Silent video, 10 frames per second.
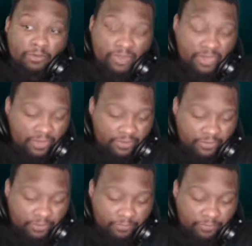on
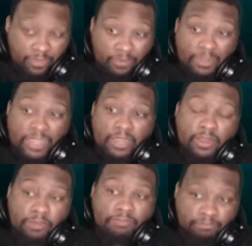his way
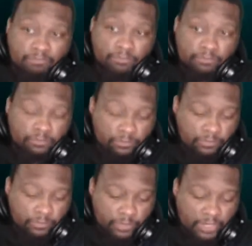here.
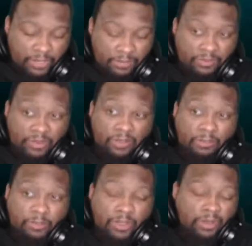Um, to,
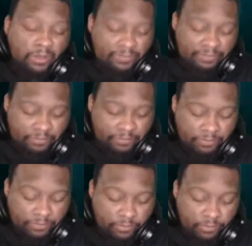you know,
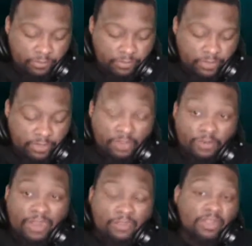
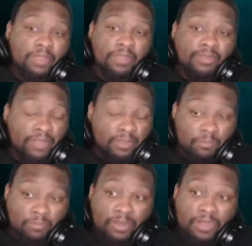congratulate me if I
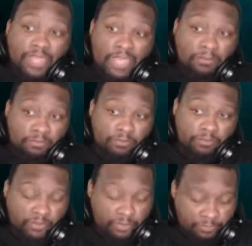won the game.
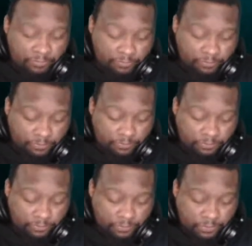So
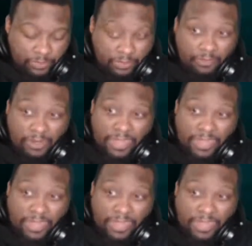when I